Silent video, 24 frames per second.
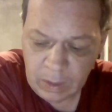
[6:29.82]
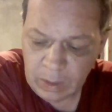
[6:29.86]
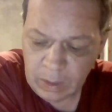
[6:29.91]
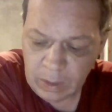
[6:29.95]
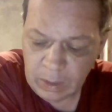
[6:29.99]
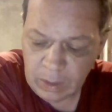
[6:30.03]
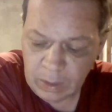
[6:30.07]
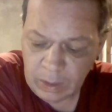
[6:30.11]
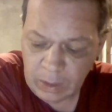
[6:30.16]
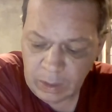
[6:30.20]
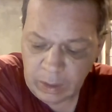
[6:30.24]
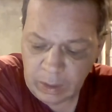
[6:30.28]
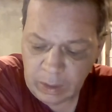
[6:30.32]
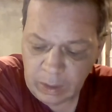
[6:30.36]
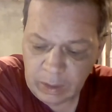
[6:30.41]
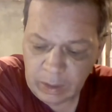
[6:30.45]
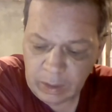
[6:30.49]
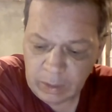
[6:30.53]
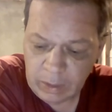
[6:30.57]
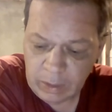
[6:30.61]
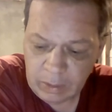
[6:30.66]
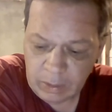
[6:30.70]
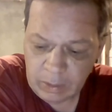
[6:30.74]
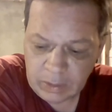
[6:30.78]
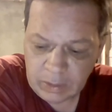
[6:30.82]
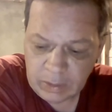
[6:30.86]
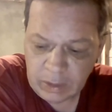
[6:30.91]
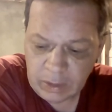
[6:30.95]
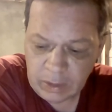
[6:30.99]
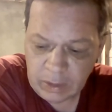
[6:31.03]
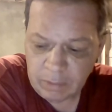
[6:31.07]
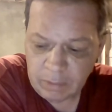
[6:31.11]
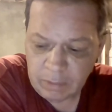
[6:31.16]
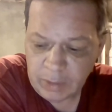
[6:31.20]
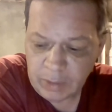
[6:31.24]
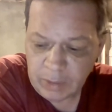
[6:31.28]
And let's see
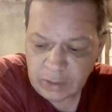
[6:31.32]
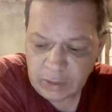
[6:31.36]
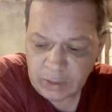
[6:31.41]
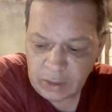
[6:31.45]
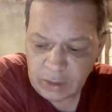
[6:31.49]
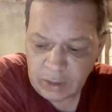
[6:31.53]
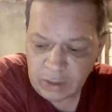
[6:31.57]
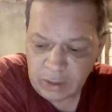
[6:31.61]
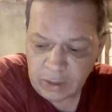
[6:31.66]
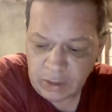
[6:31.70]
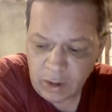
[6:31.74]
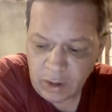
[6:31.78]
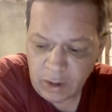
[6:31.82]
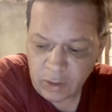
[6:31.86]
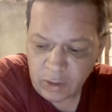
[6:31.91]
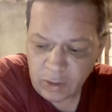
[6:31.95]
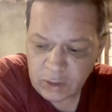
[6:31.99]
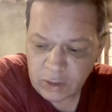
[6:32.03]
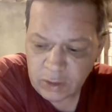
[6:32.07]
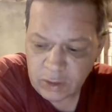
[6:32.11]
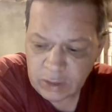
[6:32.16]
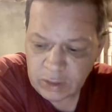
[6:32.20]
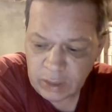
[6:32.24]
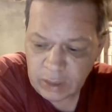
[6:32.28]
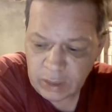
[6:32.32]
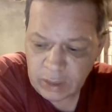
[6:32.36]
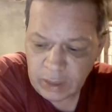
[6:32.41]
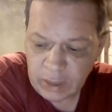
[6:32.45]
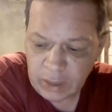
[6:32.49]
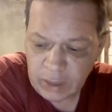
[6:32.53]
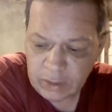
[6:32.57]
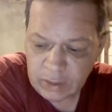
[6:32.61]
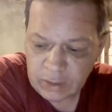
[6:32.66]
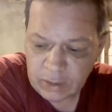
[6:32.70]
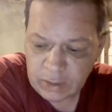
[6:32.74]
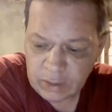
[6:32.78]
here. Basically, the Congress
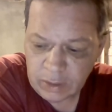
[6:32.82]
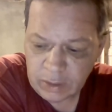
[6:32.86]
has they've